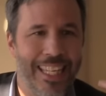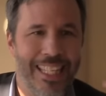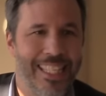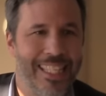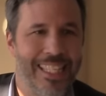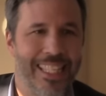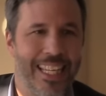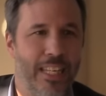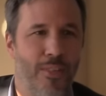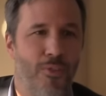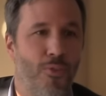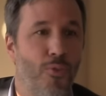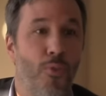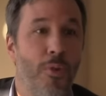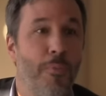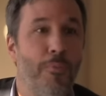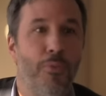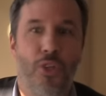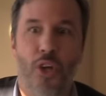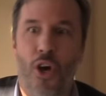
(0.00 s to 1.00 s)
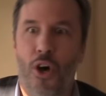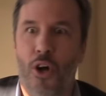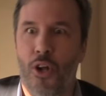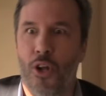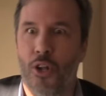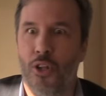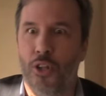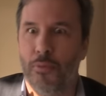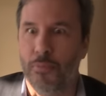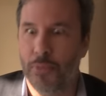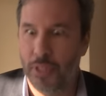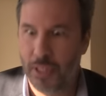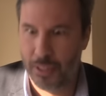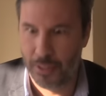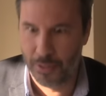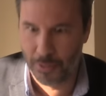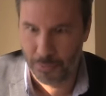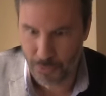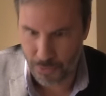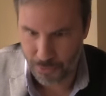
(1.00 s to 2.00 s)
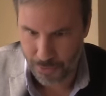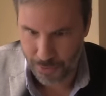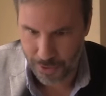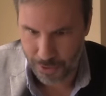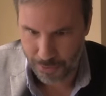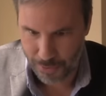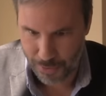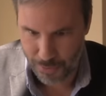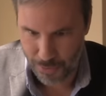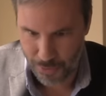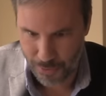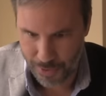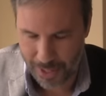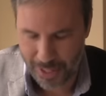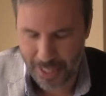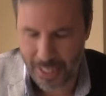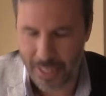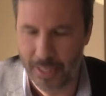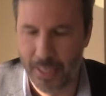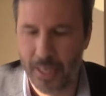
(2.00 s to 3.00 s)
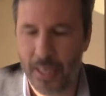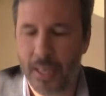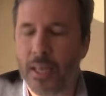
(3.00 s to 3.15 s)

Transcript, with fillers: insane you know we put all the money in the movie of the movie in that